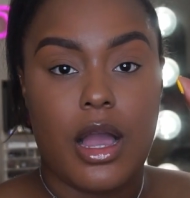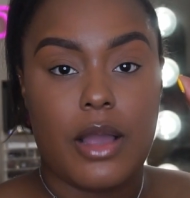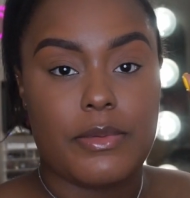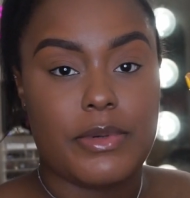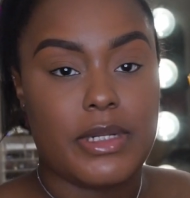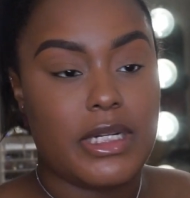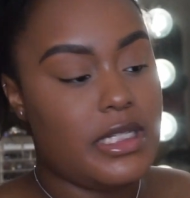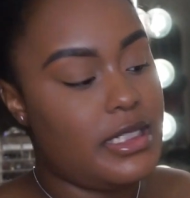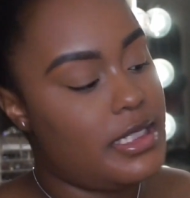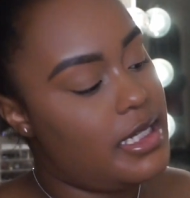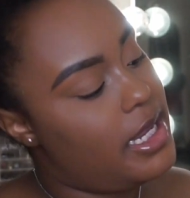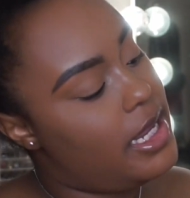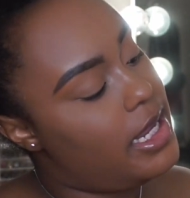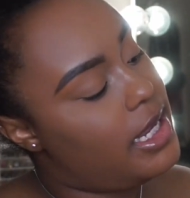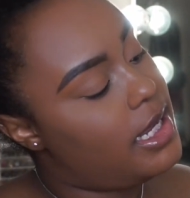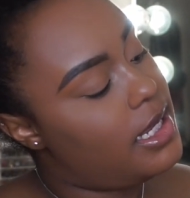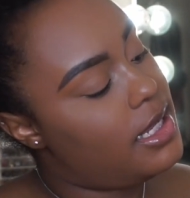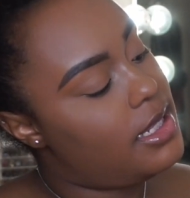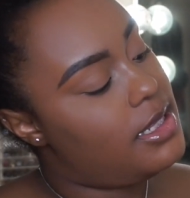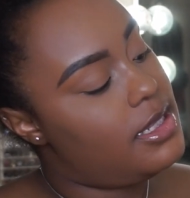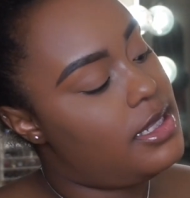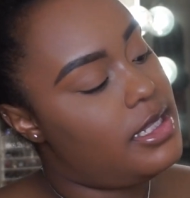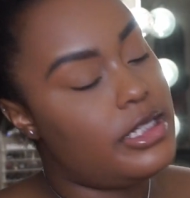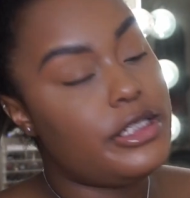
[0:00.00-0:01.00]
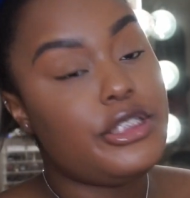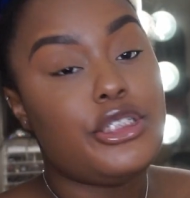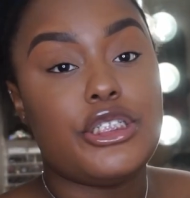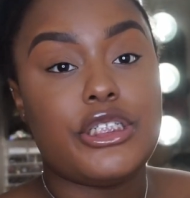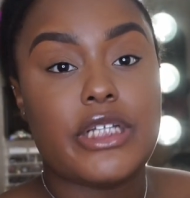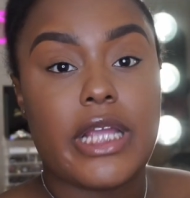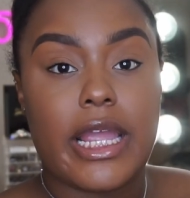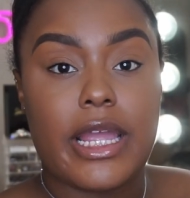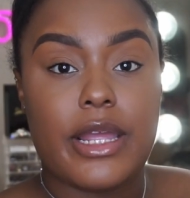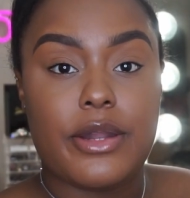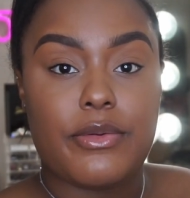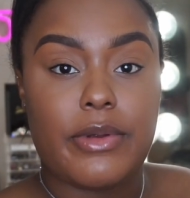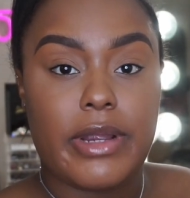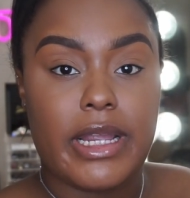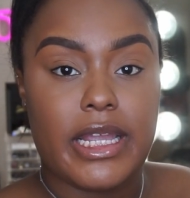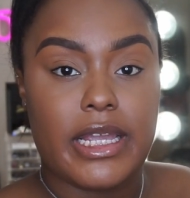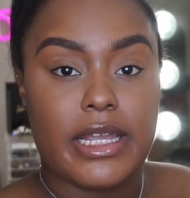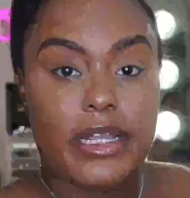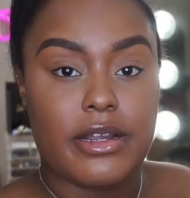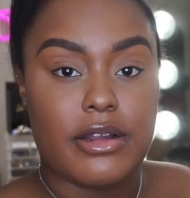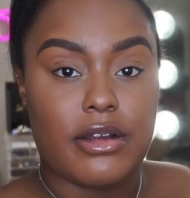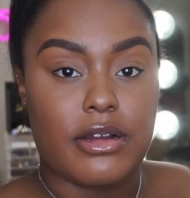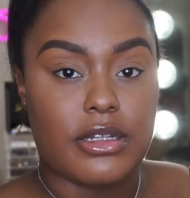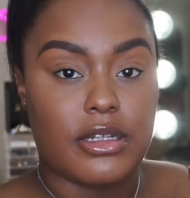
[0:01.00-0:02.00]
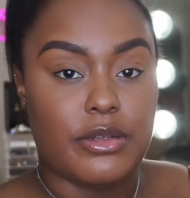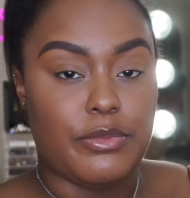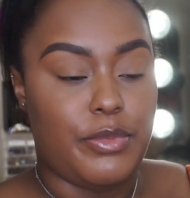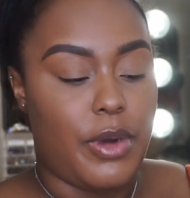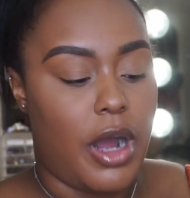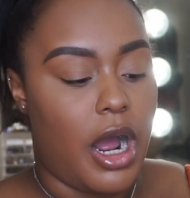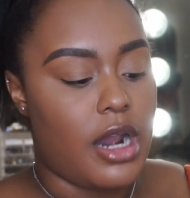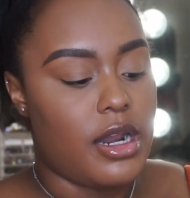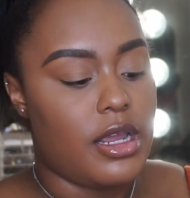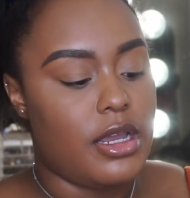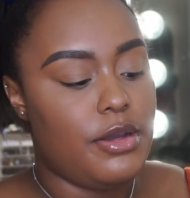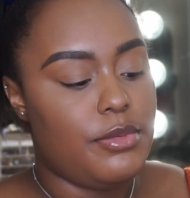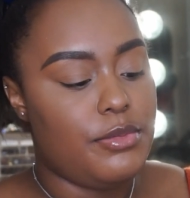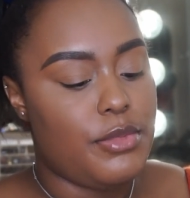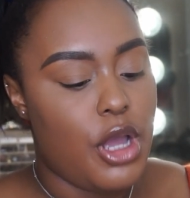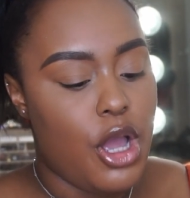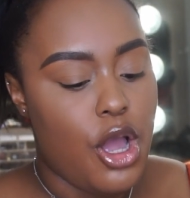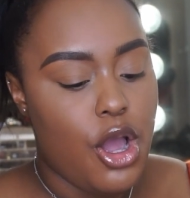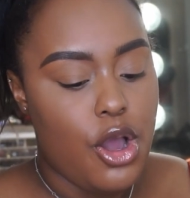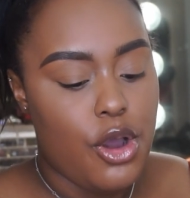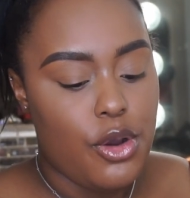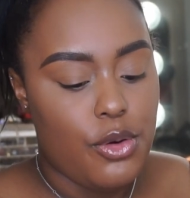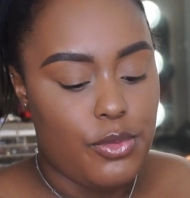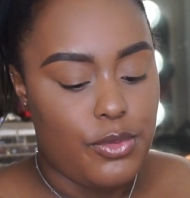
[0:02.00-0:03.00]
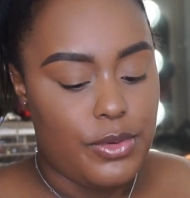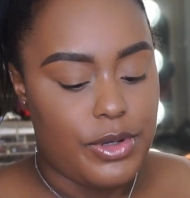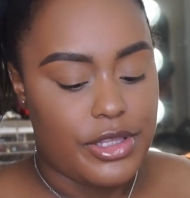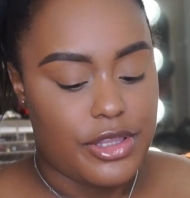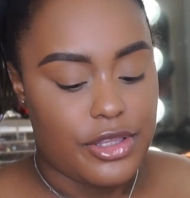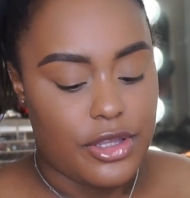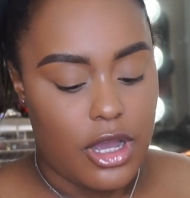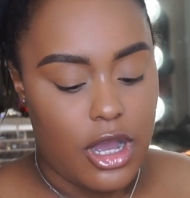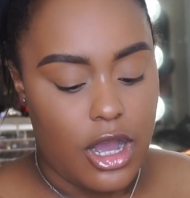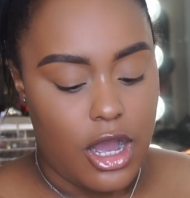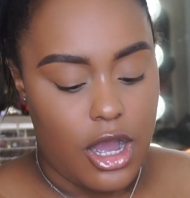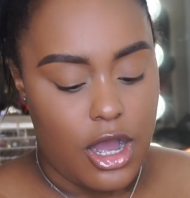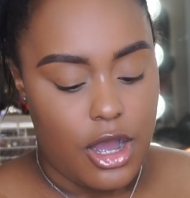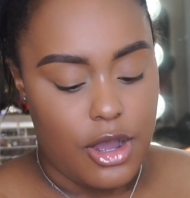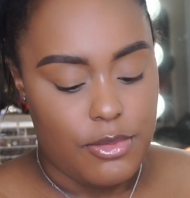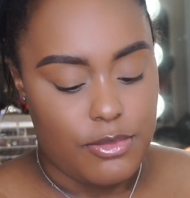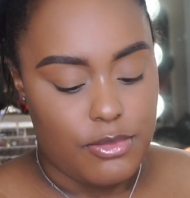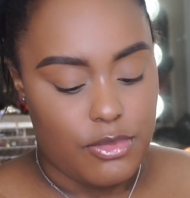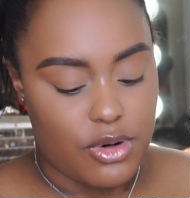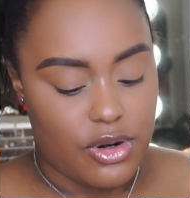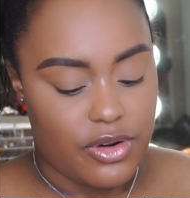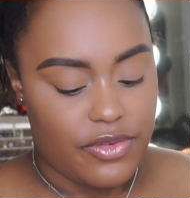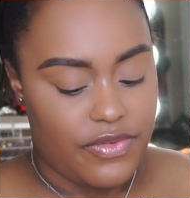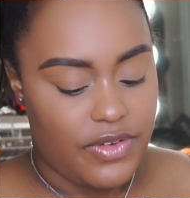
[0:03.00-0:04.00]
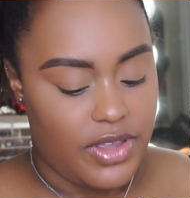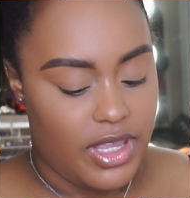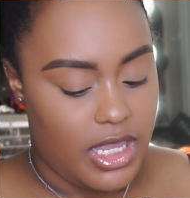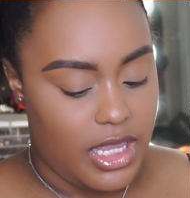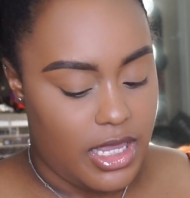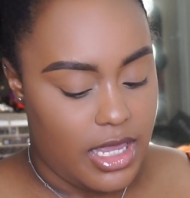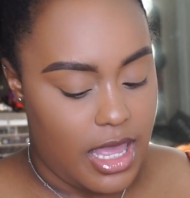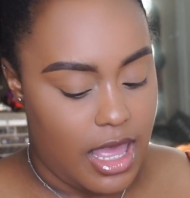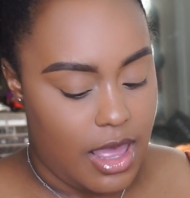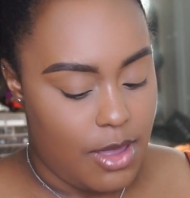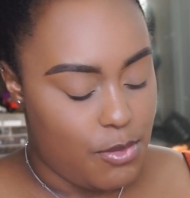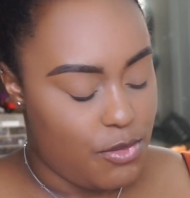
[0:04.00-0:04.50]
I'm going to take this shade right here on the bottom with Morphe